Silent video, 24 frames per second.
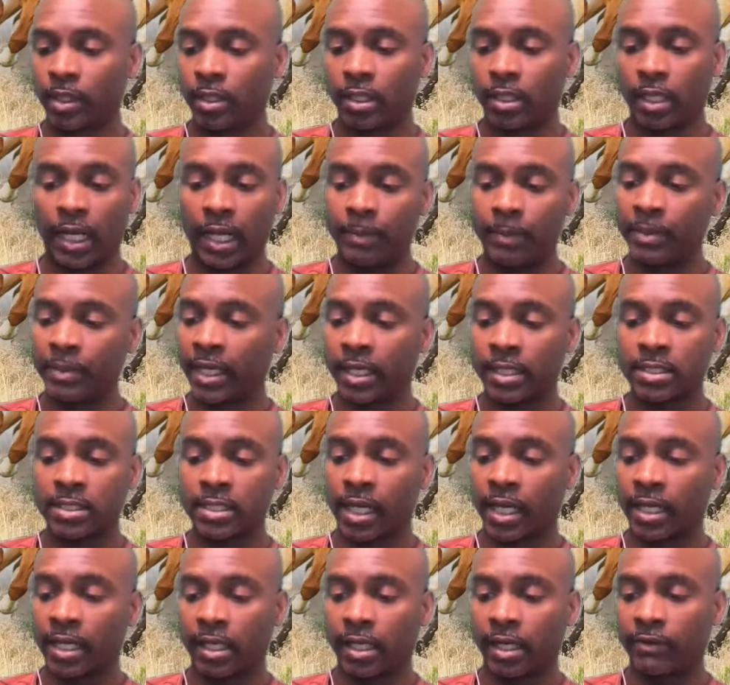I'm
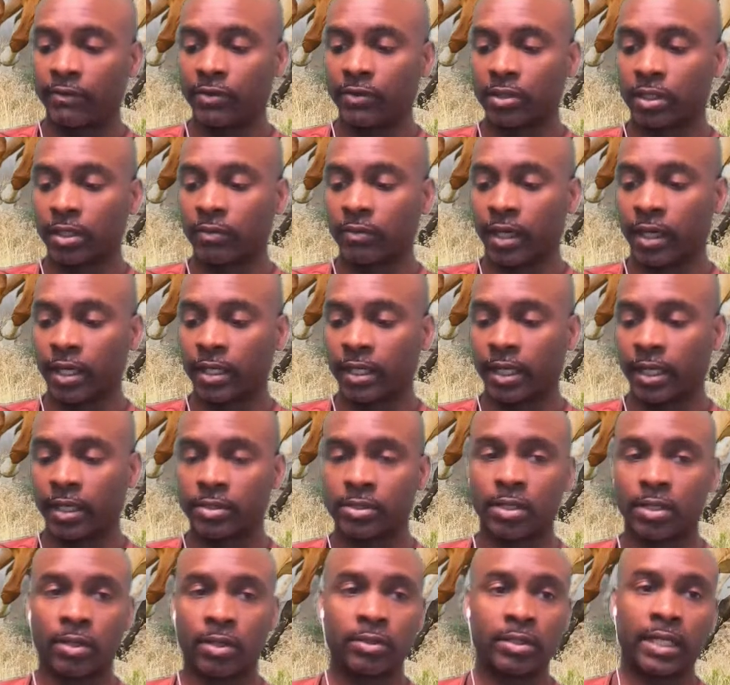anti to everything right now,
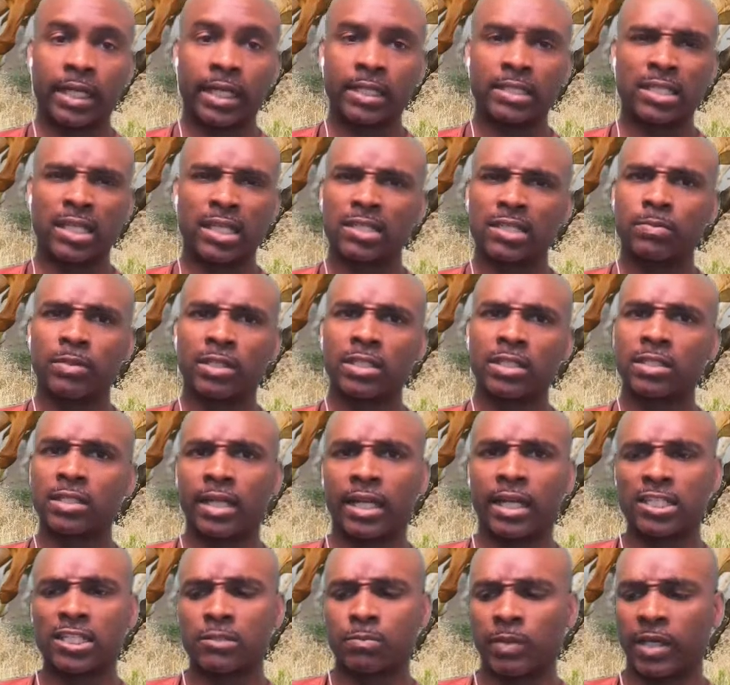Tony. And that takes me into
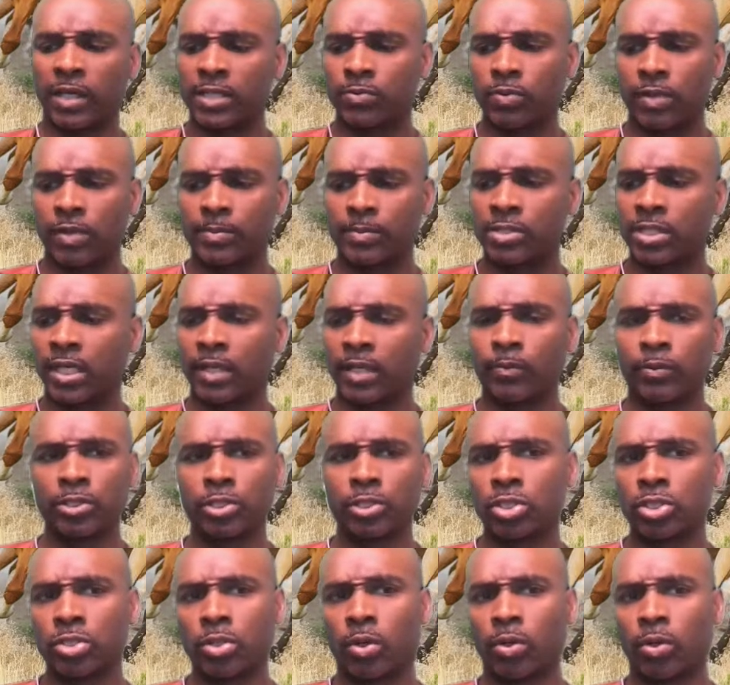that space where I'm saying when
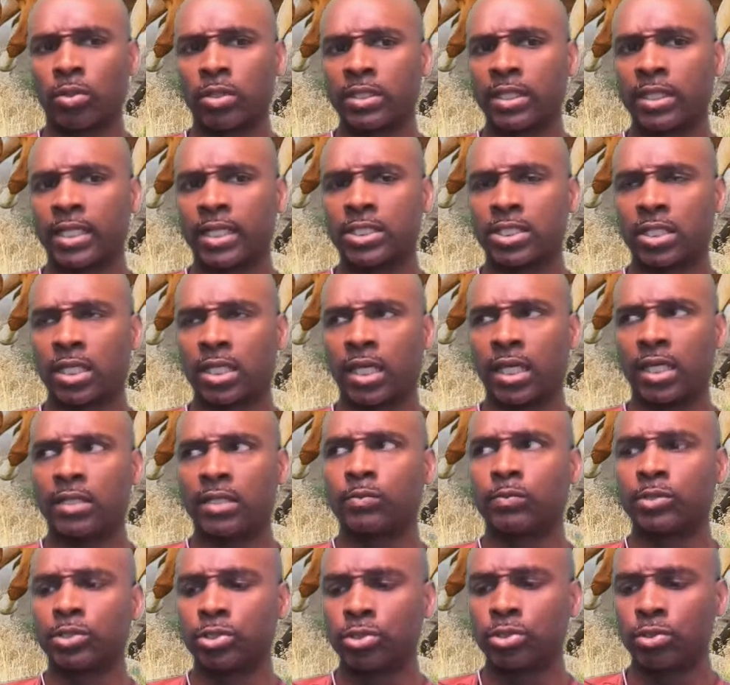you're totally educated,
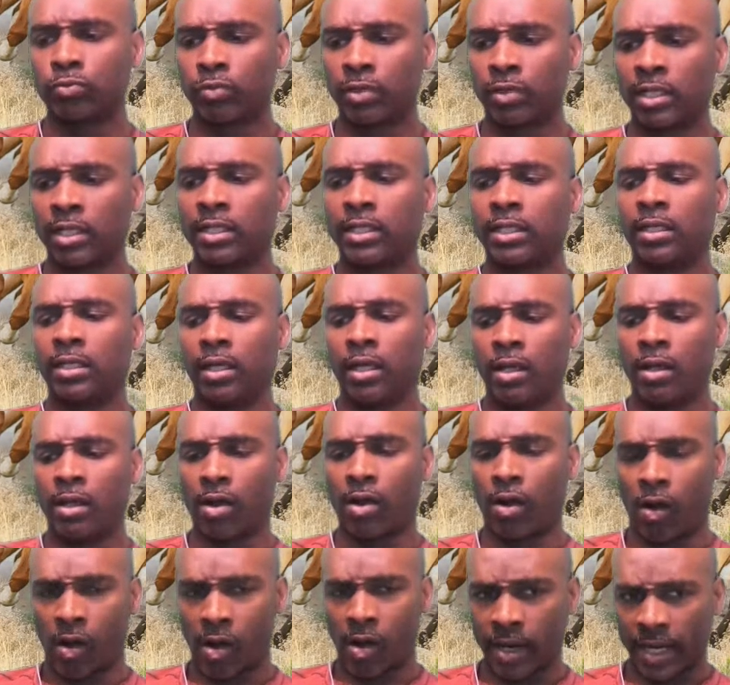when you really
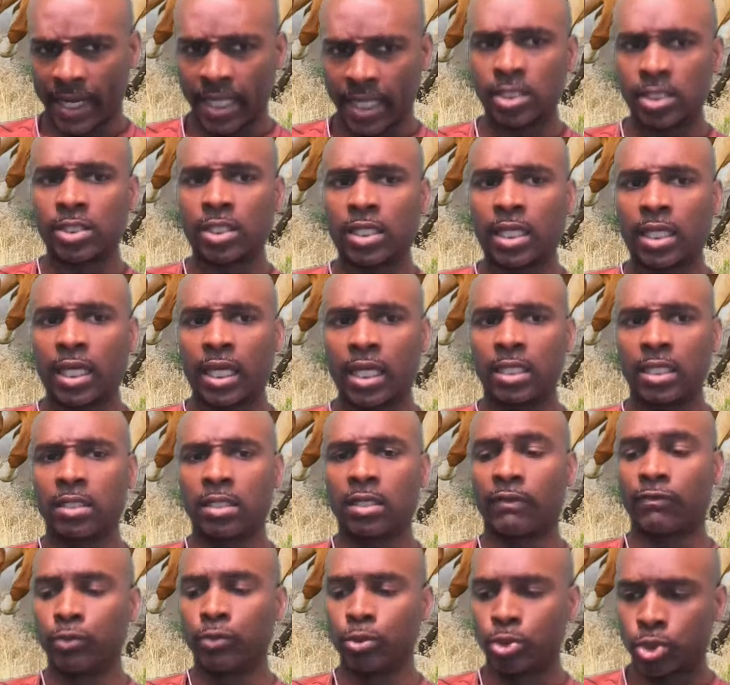are educated,
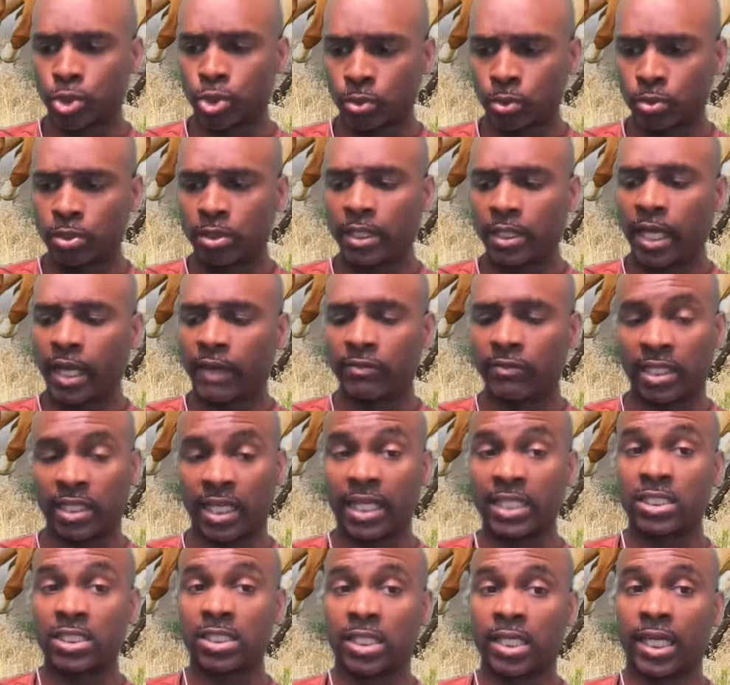if you truly have an
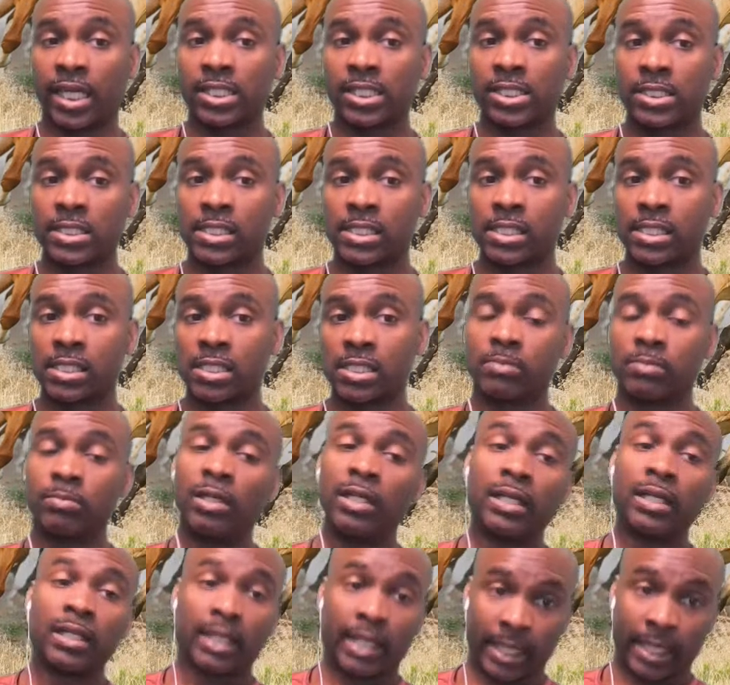education system,
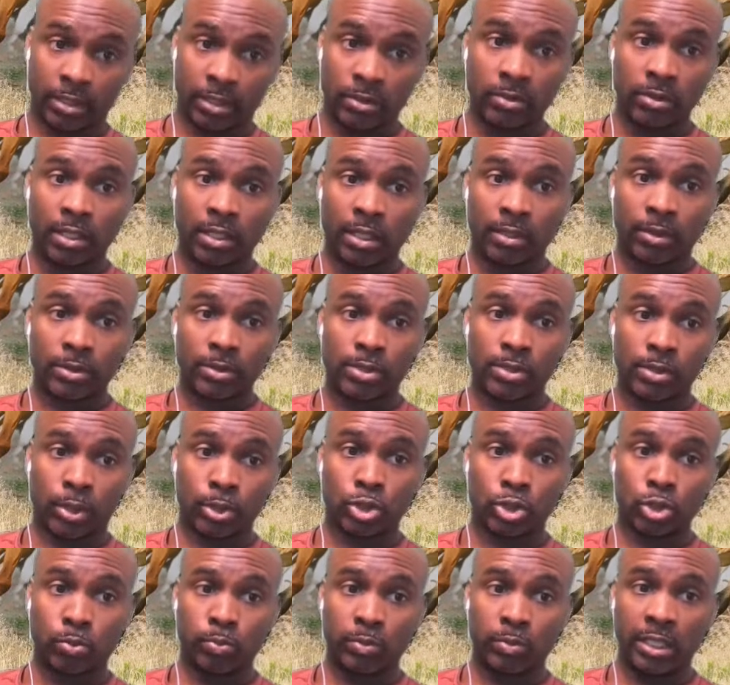like you can get on
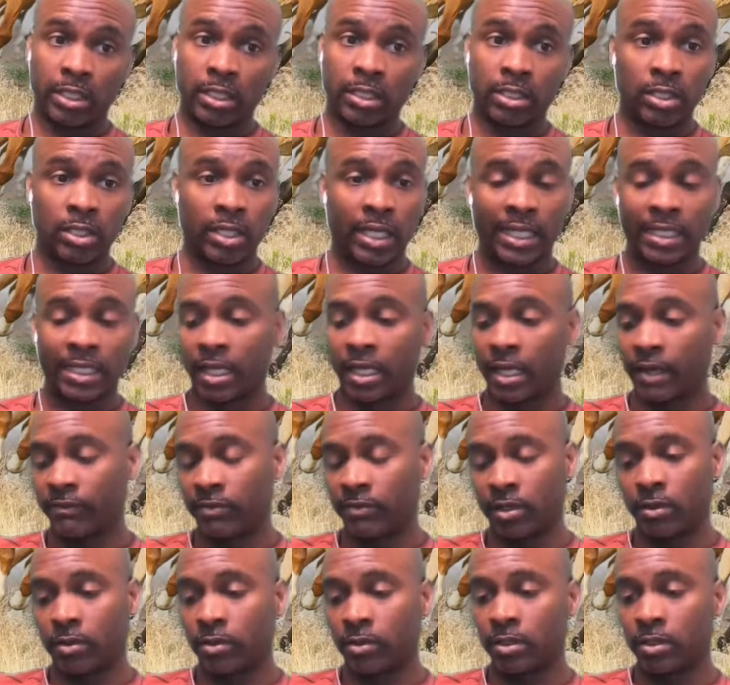social media, you ain't never
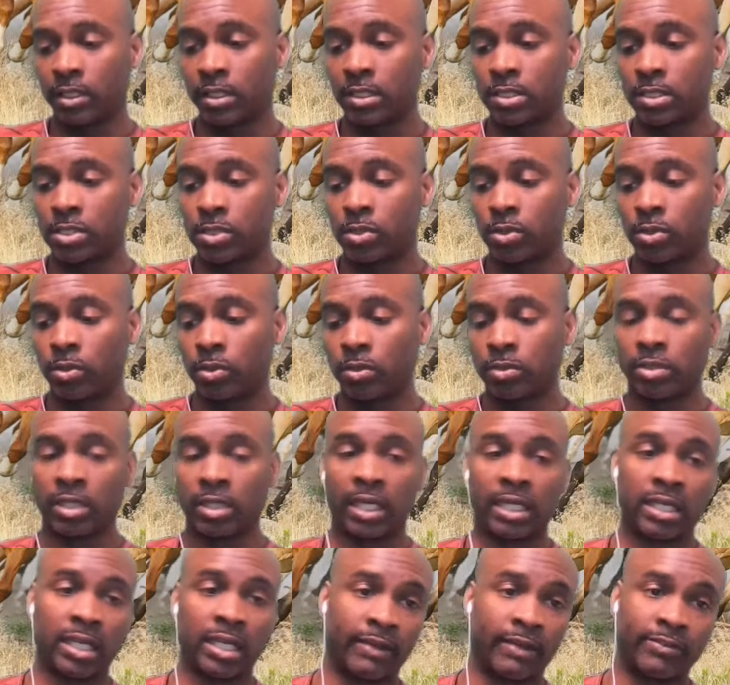gonna get in school, you
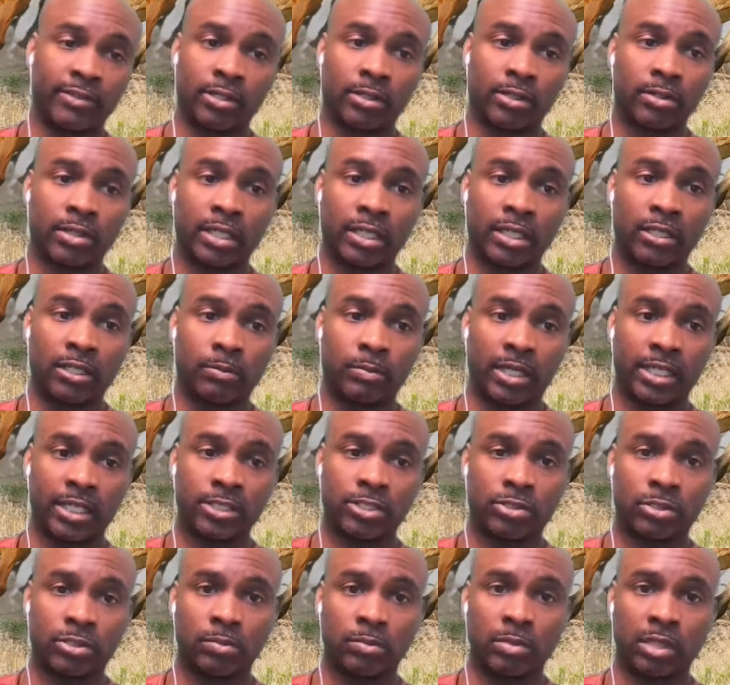ain't never gonna get in the
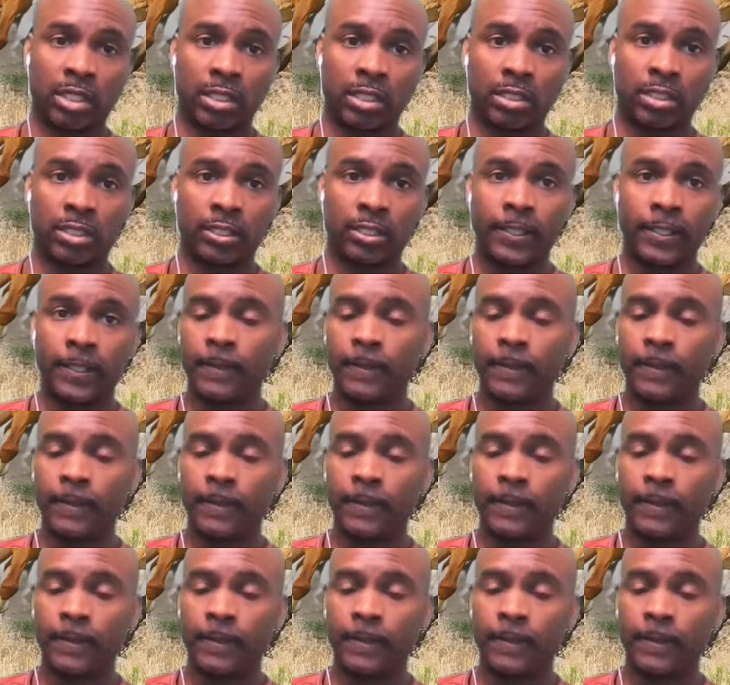mainstream media.